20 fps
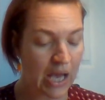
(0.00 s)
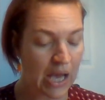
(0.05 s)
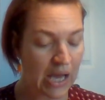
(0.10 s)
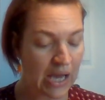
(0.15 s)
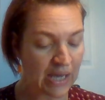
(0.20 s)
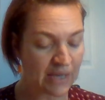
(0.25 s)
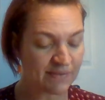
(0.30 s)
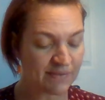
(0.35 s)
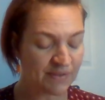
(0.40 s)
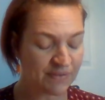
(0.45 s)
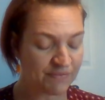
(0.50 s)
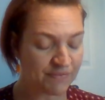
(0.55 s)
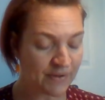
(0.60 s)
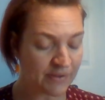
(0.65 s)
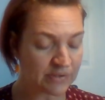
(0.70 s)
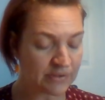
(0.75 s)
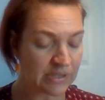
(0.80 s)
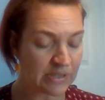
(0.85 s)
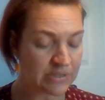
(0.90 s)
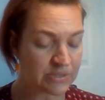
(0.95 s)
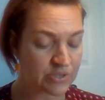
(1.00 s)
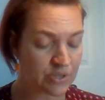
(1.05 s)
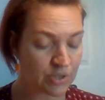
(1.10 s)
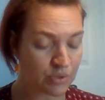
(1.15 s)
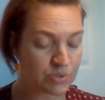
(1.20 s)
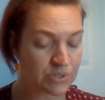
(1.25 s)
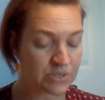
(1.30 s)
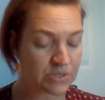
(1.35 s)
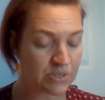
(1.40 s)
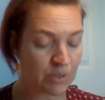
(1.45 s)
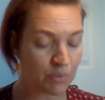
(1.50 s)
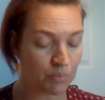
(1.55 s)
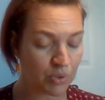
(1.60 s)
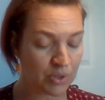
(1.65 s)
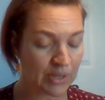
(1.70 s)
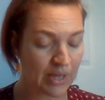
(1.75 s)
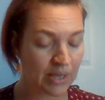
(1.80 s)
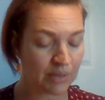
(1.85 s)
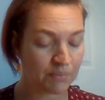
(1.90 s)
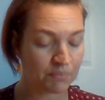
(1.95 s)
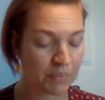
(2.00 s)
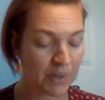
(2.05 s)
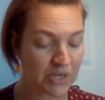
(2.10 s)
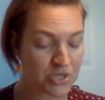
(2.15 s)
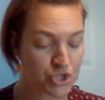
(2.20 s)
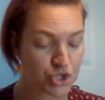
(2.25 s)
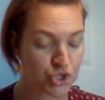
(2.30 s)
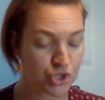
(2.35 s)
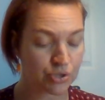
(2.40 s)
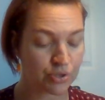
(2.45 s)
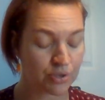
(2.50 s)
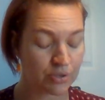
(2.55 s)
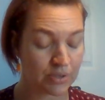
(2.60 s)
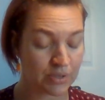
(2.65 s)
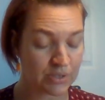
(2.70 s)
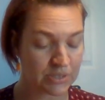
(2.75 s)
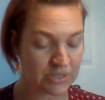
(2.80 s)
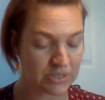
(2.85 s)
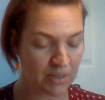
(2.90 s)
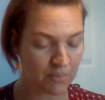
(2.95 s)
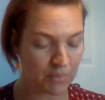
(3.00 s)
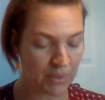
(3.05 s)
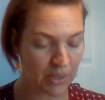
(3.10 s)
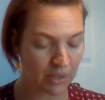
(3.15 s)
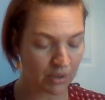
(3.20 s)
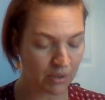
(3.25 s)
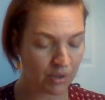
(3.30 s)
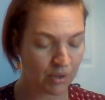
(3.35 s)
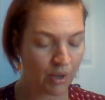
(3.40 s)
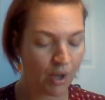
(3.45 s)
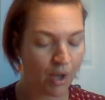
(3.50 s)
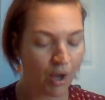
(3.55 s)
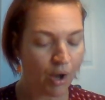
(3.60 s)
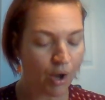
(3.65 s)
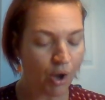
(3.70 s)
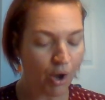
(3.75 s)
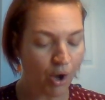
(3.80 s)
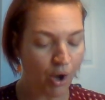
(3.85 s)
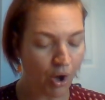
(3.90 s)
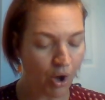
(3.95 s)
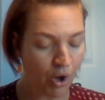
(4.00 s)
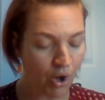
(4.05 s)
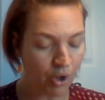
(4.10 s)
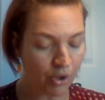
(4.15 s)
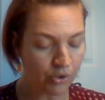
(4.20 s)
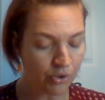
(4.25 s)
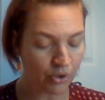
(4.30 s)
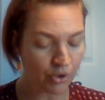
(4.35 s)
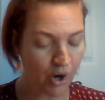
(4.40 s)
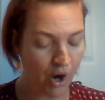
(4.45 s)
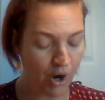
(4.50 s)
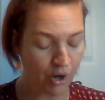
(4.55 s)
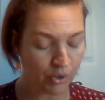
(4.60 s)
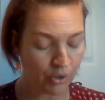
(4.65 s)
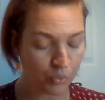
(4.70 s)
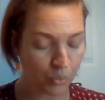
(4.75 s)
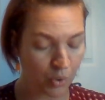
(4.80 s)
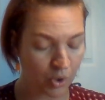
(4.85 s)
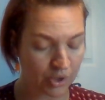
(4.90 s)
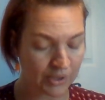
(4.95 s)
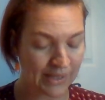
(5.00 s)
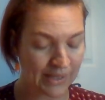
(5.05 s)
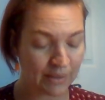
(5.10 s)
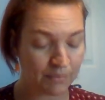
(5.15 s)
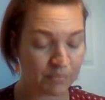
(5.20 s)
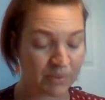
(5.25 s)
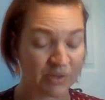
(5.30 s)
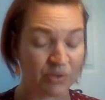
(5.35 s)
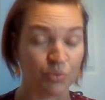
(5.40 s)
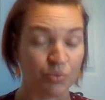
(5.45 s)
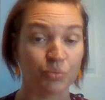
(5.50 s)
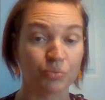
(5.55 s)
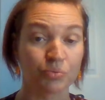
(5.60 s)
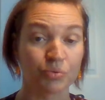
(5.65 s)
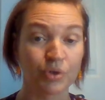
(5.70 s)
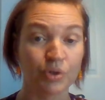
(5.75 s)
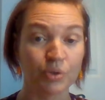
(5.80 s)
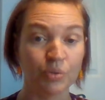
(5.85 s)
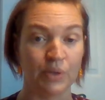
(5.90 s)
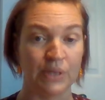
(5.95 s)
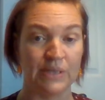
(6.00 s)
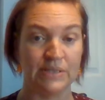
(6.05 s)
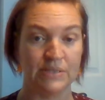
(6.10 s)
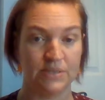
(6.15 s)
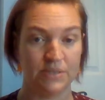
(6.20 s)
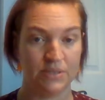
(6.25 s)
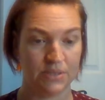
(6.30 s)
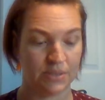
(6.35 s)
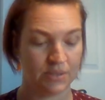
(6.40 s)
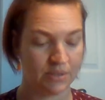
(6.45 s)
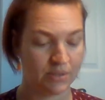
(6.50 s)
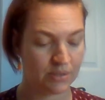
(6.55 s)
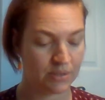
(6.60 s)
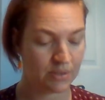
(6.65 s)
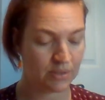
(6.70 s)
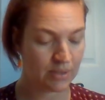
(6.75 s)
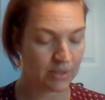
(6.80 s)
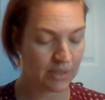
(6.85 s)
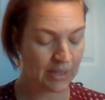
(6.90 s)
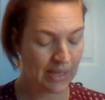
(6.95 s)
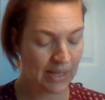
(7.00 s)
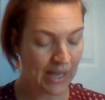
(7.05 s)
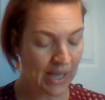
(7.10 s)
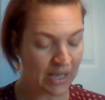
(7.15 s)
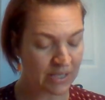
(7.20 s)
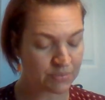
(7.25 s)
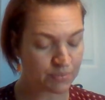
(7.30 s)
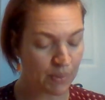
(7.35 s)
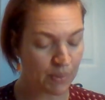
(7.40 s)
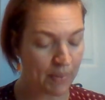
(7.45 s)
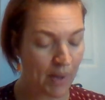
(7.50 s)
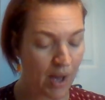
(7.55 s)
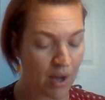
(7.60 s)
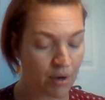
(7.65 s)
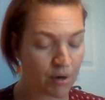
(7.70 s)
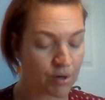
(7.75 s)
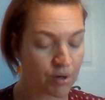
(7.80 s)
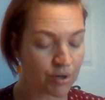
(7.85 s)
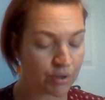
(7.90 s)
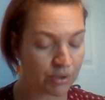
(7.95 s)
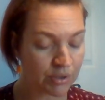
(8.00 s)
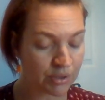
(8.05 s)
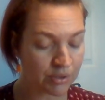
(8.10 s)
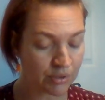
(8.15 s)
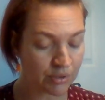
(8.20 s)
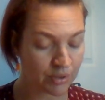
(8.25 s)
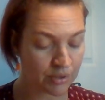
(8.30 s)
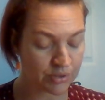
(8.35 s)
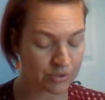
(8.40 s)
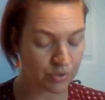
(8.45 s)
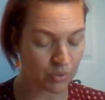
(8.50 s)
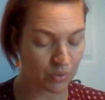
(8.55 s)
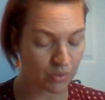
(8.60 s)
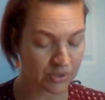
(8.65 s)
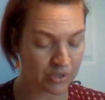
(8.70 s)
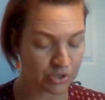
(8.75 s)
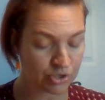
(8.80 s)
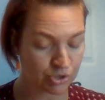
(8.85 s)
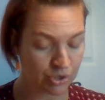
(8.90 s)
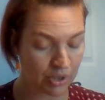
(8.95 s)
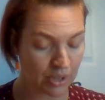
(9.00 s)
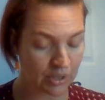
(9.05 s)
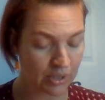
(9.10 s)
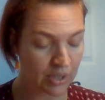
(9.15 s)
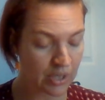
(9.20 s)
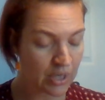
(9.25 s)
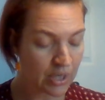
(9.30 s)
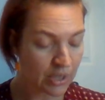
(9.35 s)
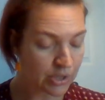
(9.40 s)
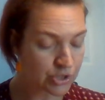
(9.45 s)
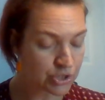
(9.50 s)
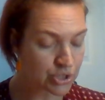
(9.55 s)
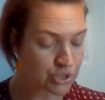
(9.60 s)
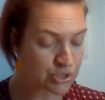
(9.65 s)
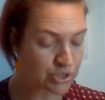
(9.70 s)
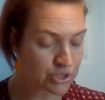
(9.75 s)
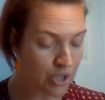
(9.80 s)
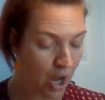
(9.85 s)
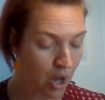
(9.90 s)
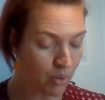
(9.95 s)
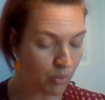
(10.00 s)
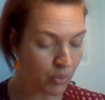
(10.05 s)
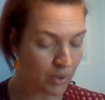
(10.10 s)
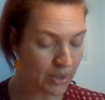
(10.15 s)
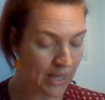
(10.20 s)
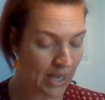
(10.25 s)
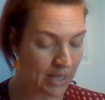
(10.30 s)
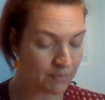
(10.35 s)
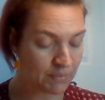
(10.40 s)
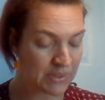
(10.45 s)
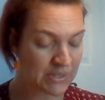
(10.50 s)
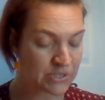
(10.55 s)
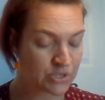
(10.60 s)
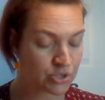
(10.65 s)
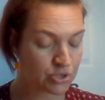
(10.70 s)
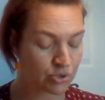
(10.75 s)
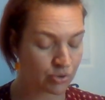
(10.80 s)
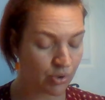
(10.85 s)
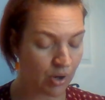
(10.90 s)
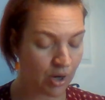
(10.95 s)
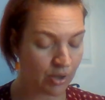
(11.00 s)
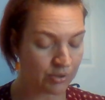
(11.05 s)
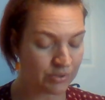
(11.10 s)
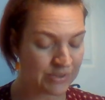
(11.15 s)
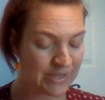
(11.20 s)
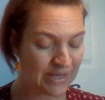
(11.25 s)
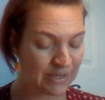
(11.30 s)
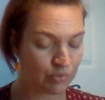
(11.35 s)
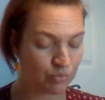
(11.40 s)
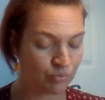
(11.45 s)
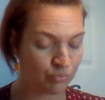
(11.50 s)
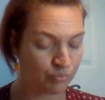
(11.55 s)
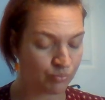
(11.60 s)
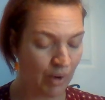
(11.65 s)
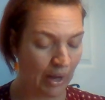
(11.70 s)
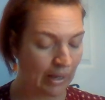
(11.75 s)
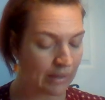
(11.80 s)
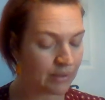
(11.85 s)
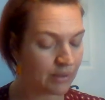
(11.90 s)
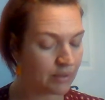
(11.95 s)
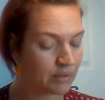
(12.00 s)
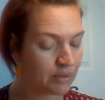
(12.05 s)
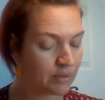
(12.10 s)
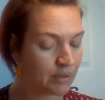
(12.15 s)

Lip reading: Ivy felt as though someone had punched her in the stomach. All her hard work had been ruined. As Papa herded her toward the truck, she saw what had been scrawled in red